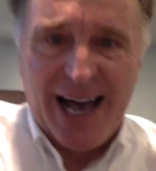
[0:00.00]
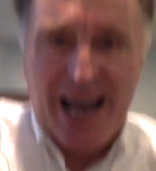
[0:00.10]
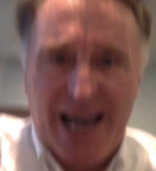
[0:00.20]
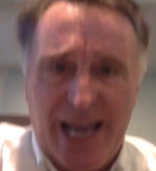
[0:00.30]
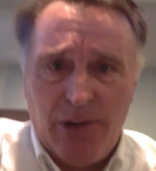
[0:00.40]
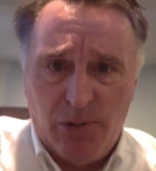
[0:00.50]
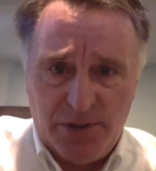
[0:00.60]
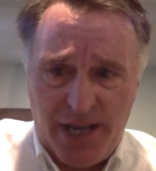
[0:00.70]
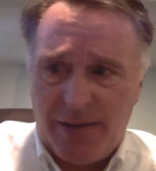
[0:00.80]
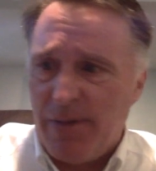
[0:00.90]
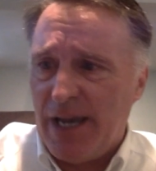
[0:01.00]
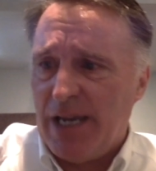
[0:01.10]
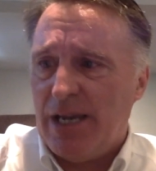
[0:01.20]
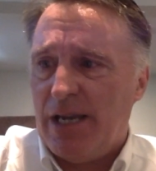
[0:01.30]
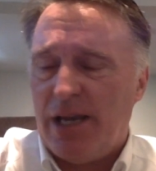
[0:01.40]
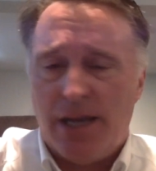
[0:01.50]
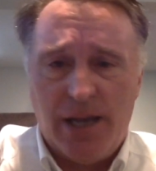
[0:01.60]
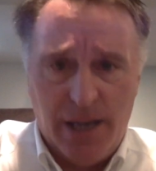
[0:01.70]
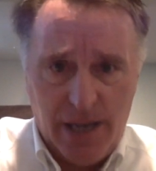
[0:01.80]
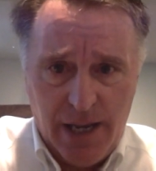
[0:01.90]
I will take my
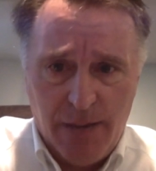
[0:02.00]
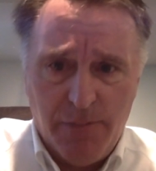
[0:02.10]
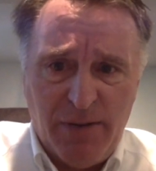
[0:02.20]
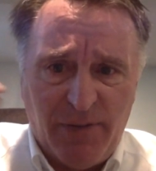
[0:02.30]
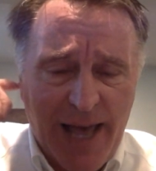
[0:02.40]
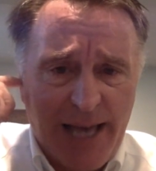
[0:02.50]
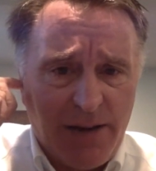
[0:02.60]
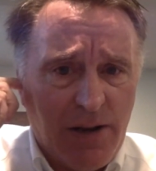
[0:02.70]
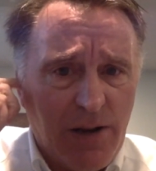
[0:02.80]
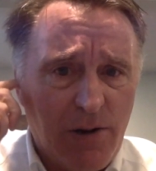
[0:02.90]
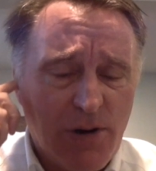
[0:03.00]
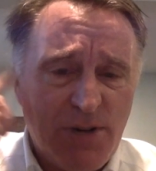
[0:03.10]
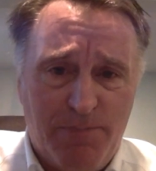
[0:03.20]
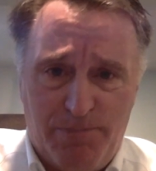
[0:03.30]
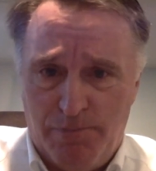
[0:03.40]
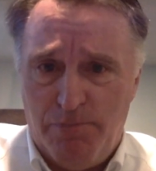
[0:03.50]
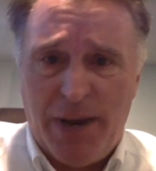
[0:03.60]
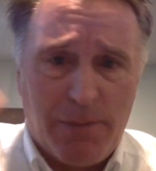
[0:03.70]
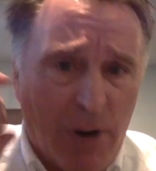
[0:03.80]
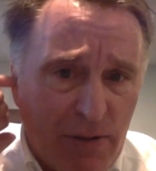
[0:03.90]
B flat, or
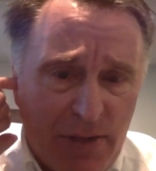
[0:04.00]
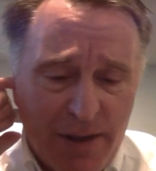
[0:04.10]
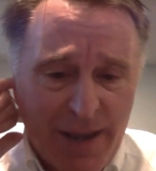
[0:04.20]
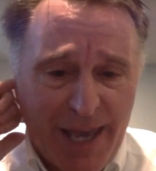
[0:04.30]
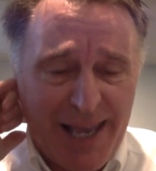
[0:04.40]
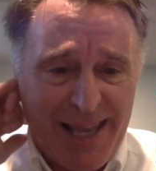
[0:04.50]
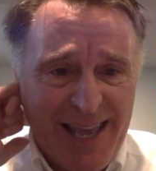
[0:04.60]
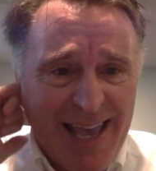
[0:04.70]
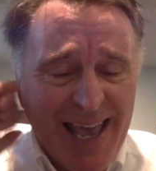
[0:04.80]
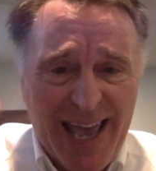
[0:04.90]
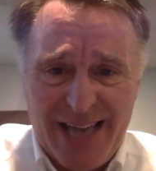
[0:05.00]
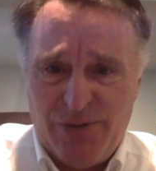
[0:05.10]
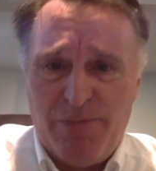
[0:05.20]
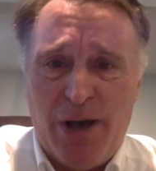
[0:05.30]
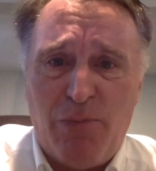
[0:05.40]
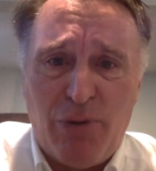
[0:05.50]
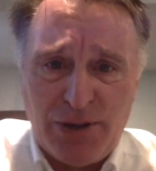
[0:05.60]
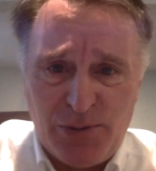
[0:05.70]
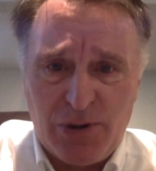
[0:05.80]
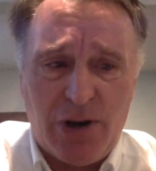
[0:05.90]
Big Bertha, as Mel
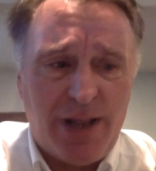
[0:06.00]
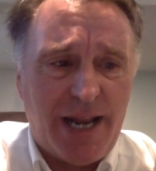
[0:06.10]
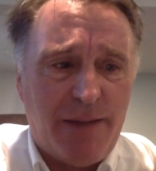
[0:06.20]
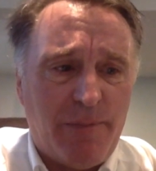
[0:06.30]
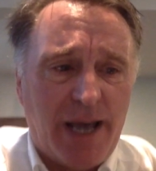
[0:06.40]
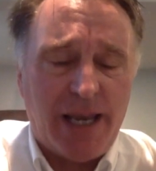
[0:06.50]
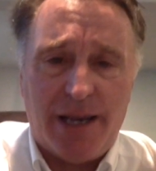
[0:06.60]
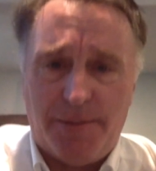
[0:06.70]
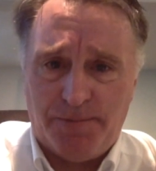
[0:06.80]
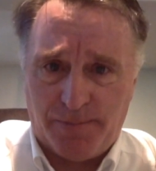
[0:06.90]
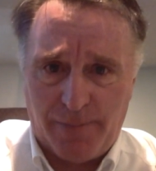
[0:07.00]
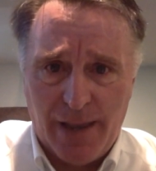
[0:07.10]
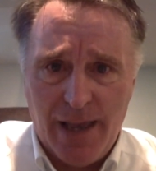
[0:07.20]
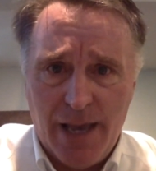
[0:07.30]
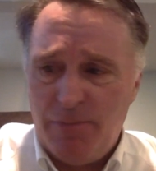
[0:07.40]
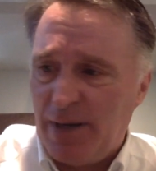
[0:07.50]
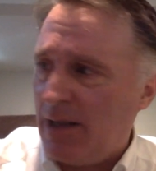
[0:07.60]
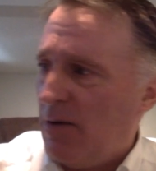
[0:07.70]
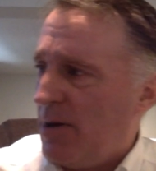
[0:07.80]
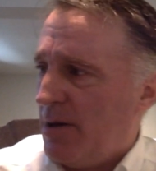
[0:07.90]
Broyles would call it, and my
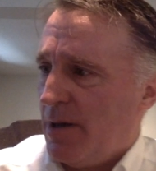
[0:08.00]
piccolo.